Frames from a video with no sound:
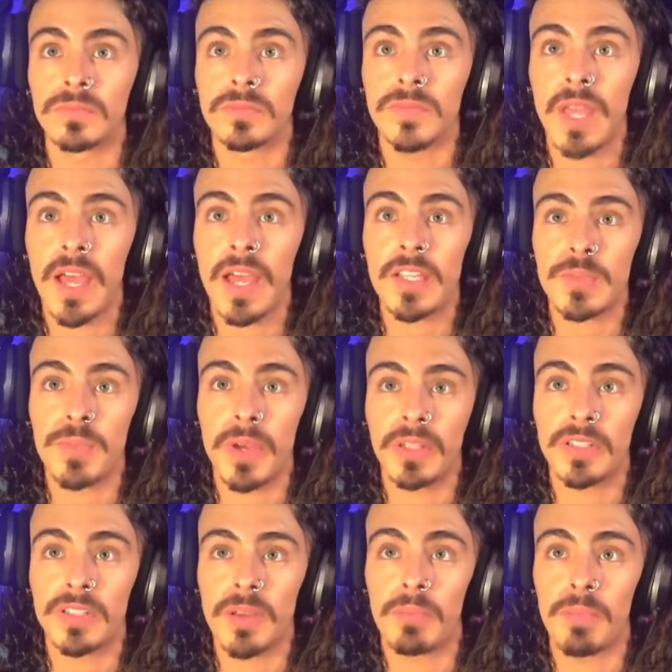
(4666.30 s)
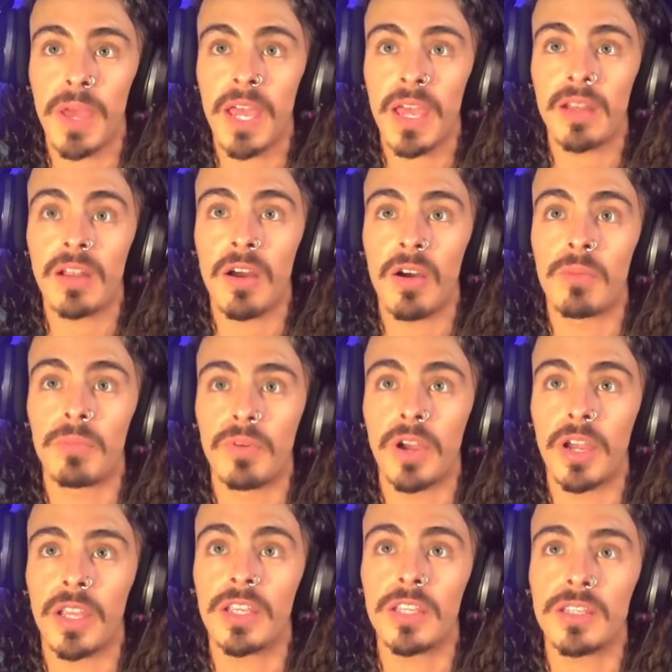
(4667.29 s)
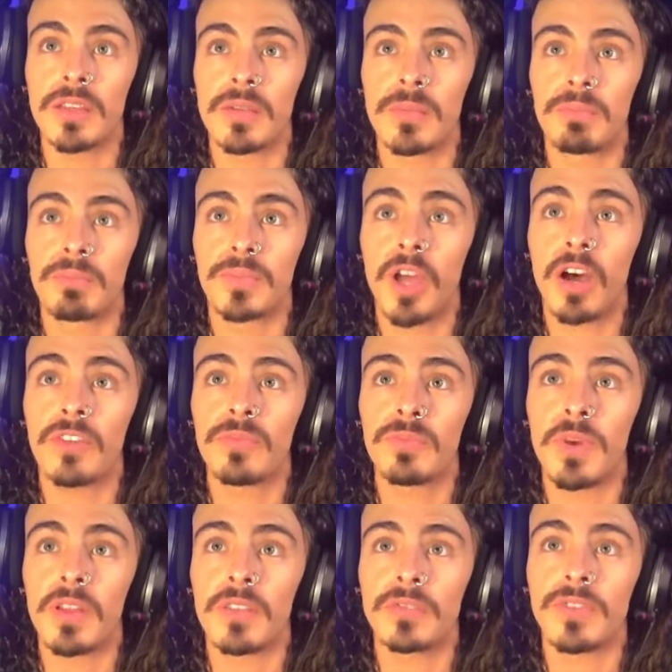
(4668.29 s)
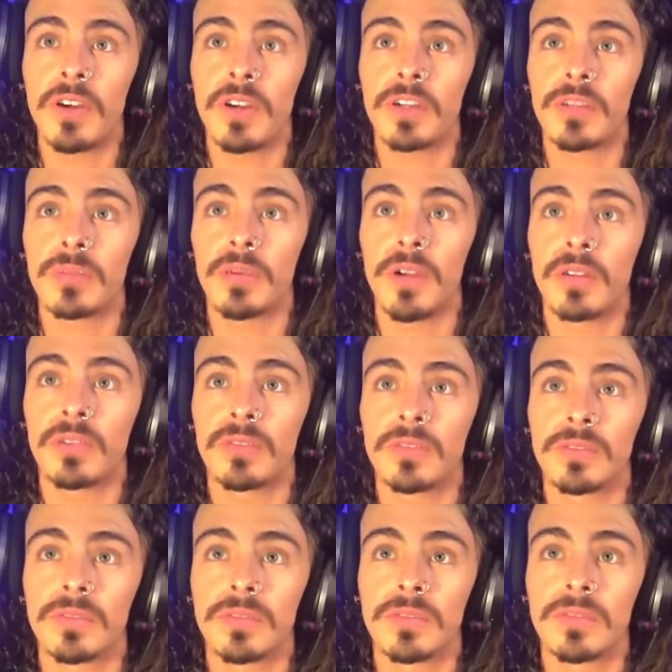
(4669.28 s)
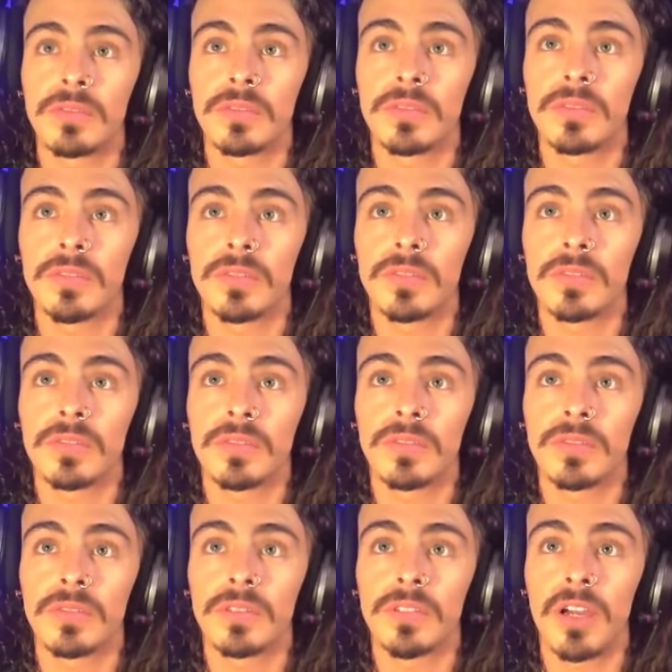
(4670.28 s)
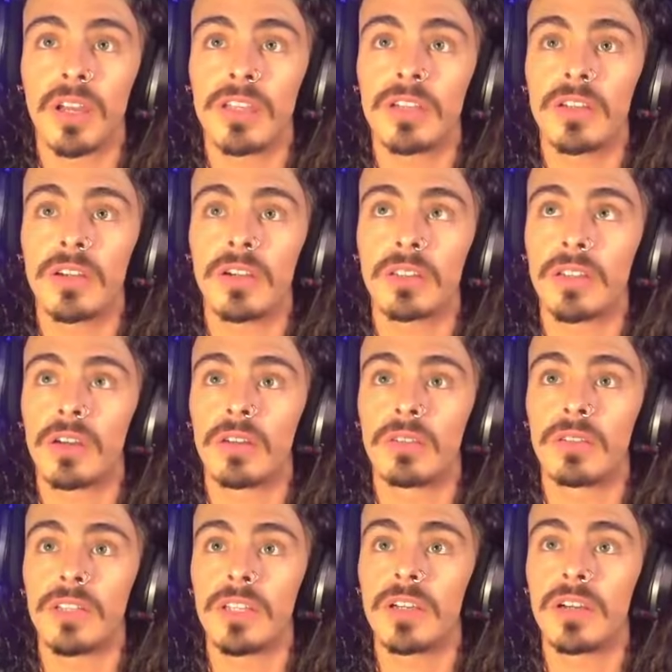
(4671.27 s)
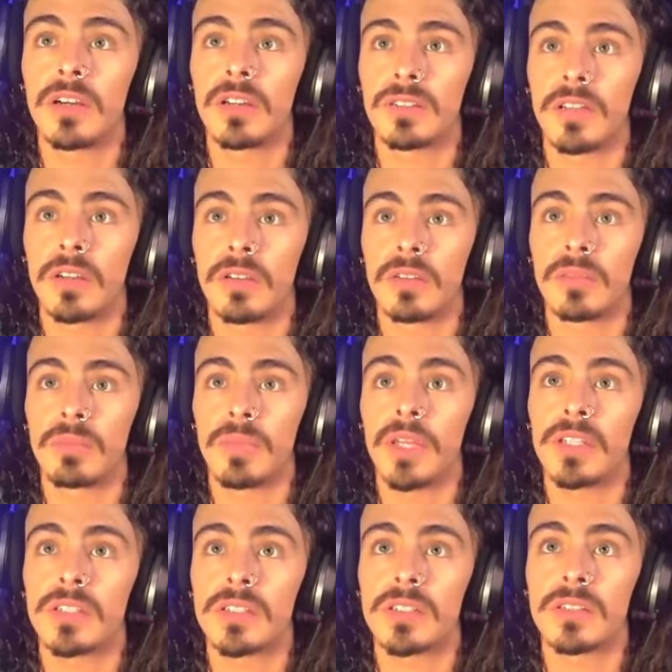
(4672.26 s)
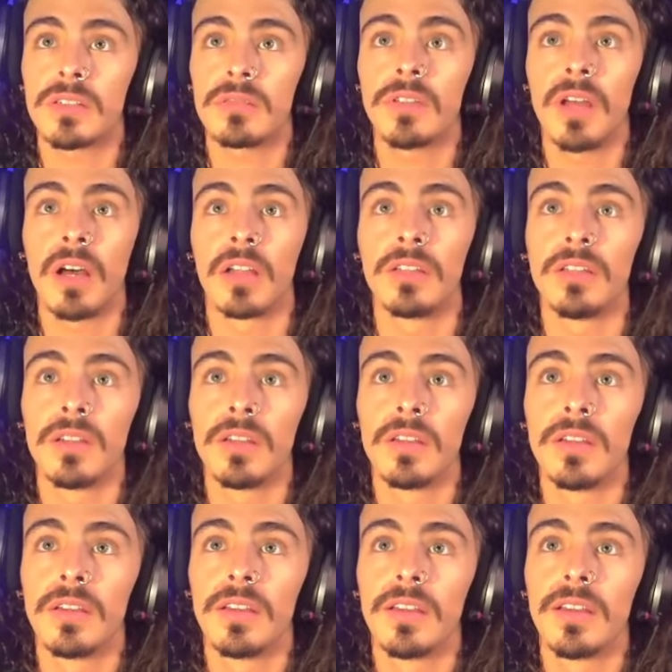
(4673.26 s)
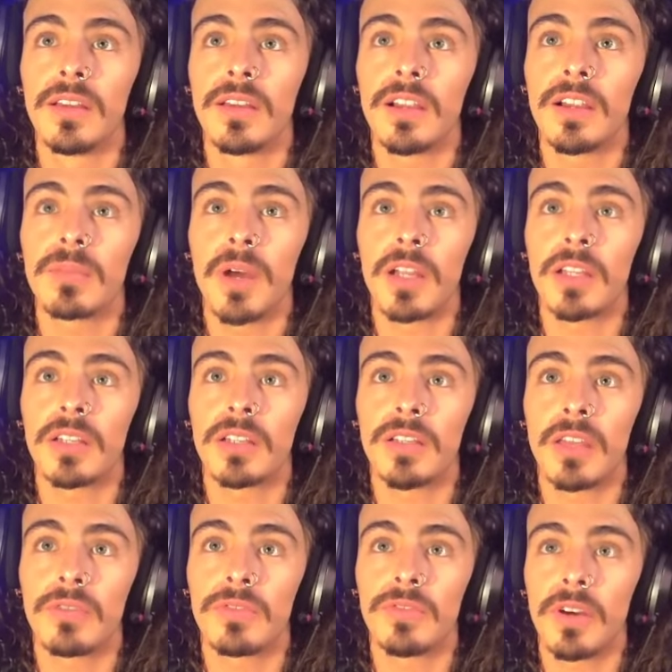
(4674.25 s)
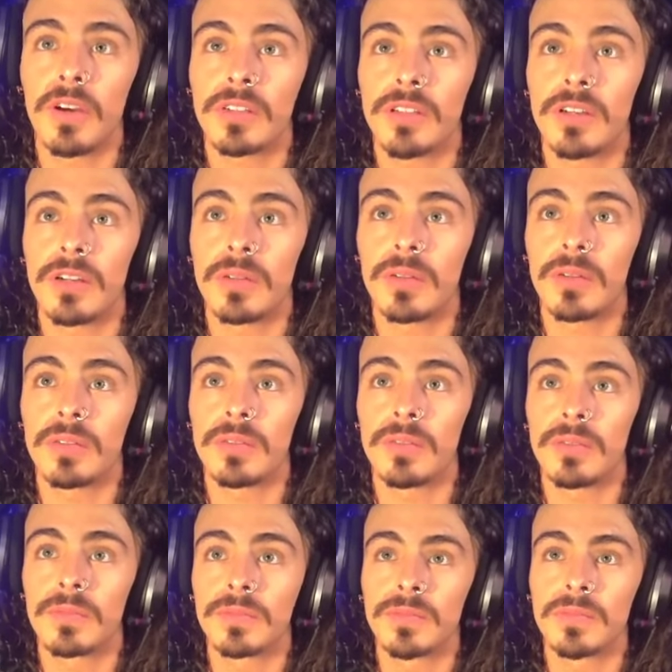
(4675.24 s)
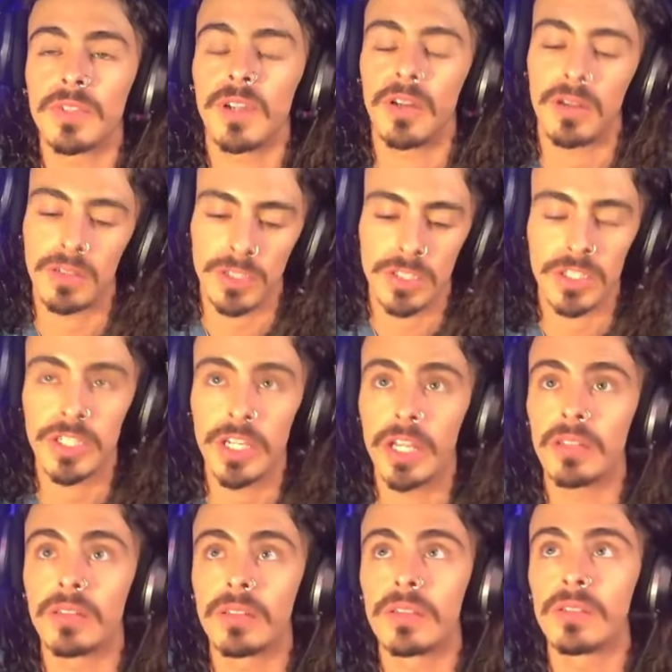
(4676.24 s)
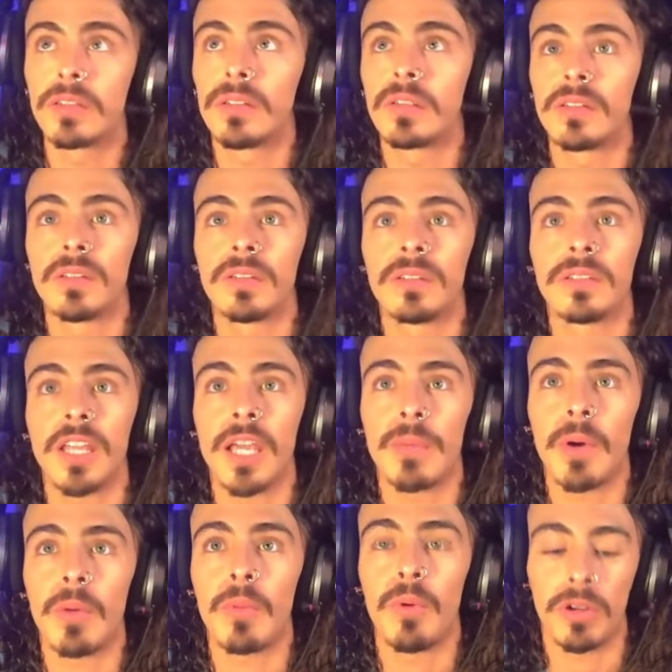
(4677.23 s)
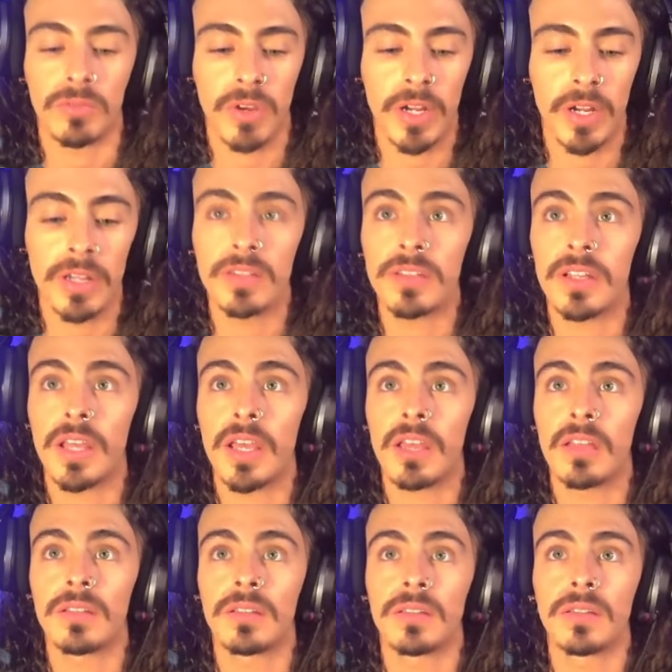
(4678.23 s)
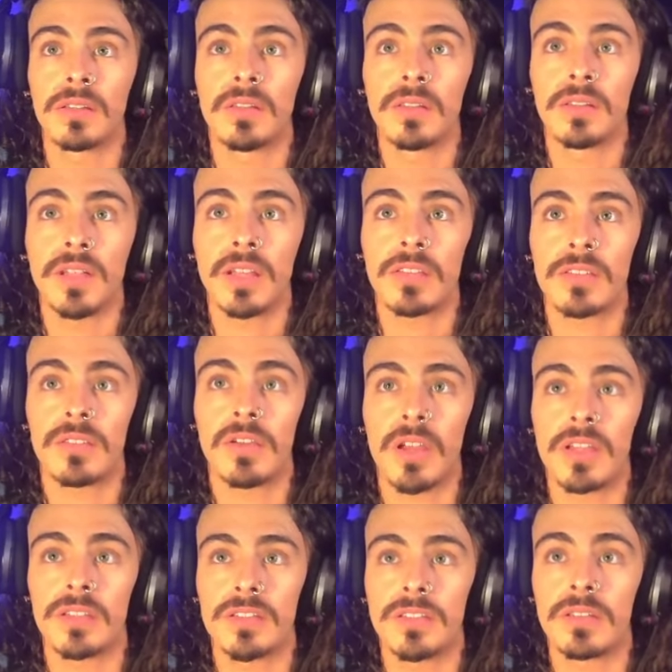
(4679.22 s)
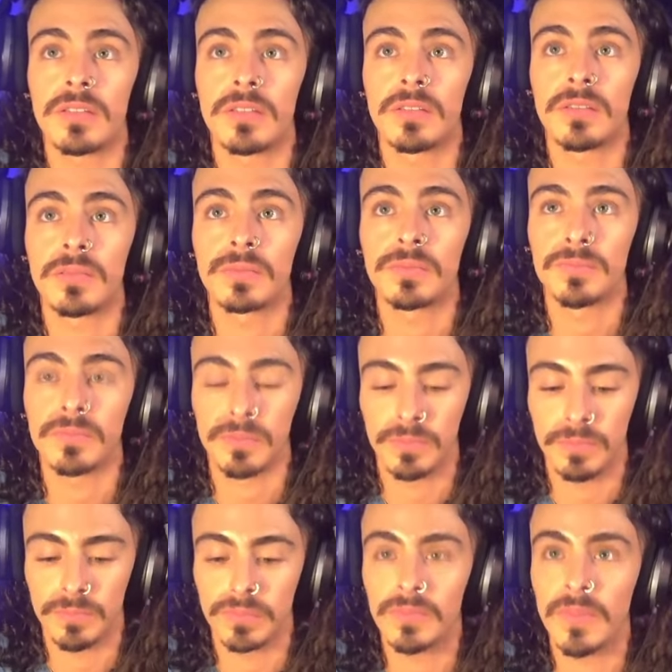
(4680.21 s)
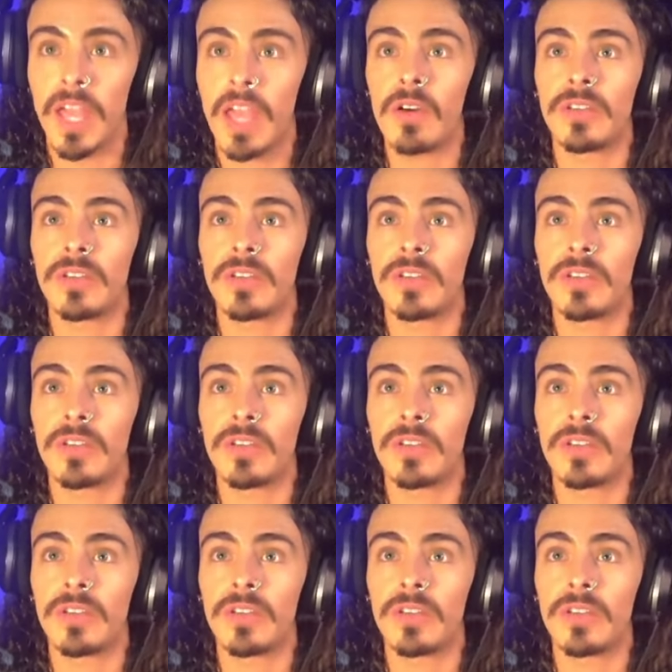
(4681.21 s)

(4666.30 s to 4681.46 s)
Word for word: Aspect is a bad hombre. He's a tough motherfucker, bro. Nah, he cooked, though. He cooked, though. Bitch, you done. Everybody get fucked up, huh? Oh, shit. Damn, I walked right into that. That's crazy. Hell